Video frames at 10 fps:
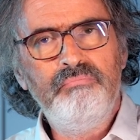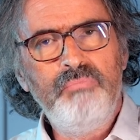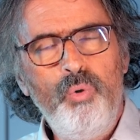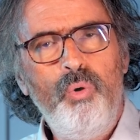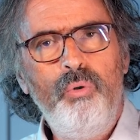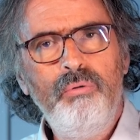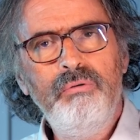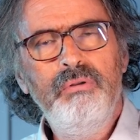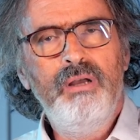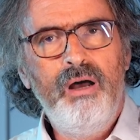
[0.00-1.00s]

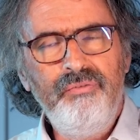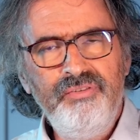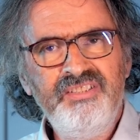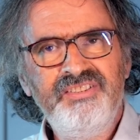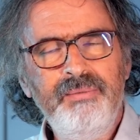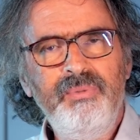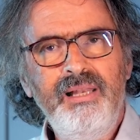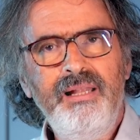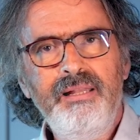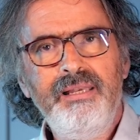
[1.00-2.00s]
all of a
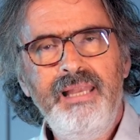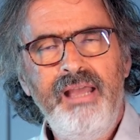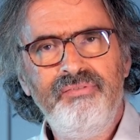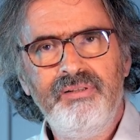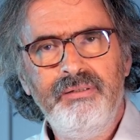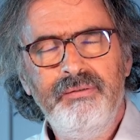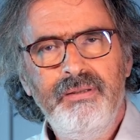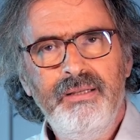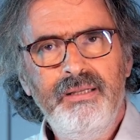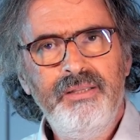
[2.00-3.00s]
similar level.
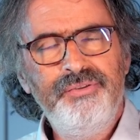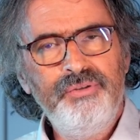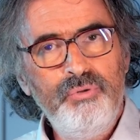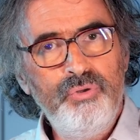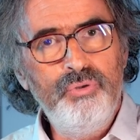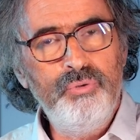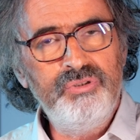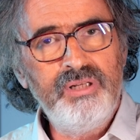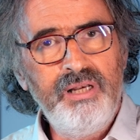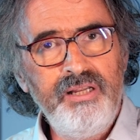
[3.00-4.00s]
So you
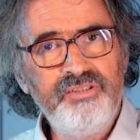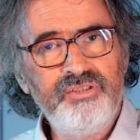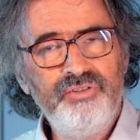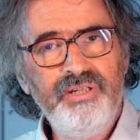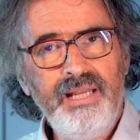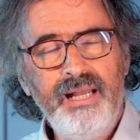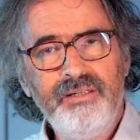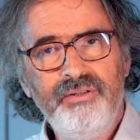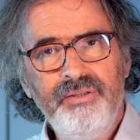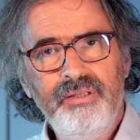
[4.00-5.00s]
use a clustering
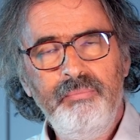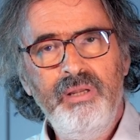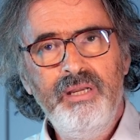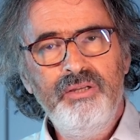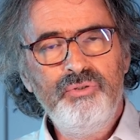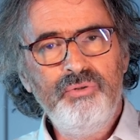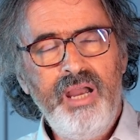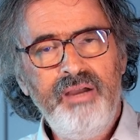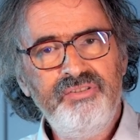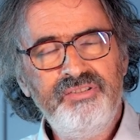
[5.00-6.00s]
algorithm to
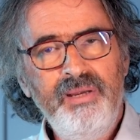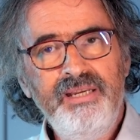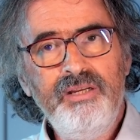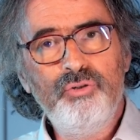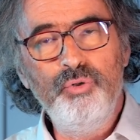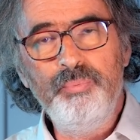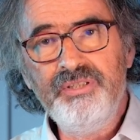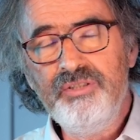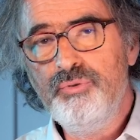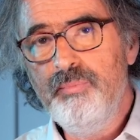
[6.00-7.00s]
have as many
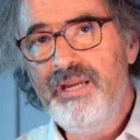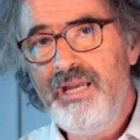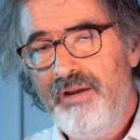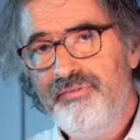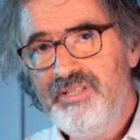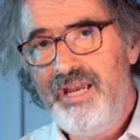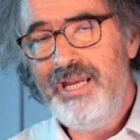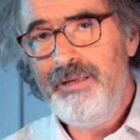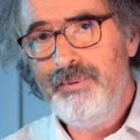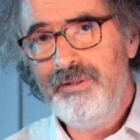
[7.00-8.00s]
groups as you may have
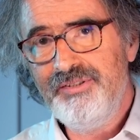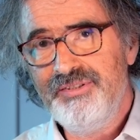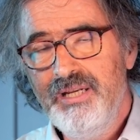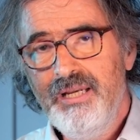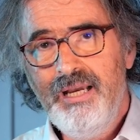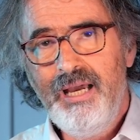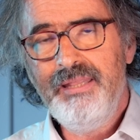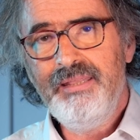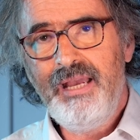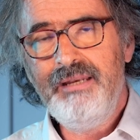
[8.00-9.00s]
tables,
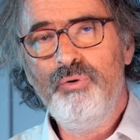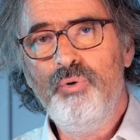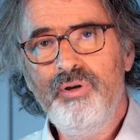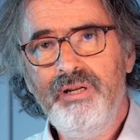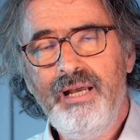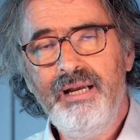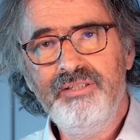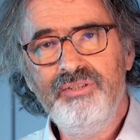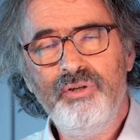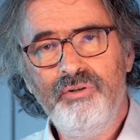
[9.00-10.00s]
and then
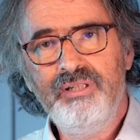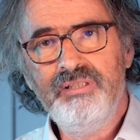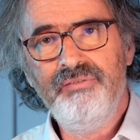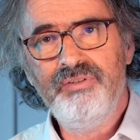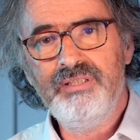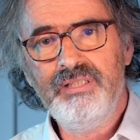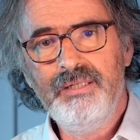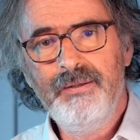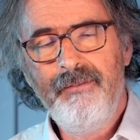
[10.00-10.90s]
organize your activity.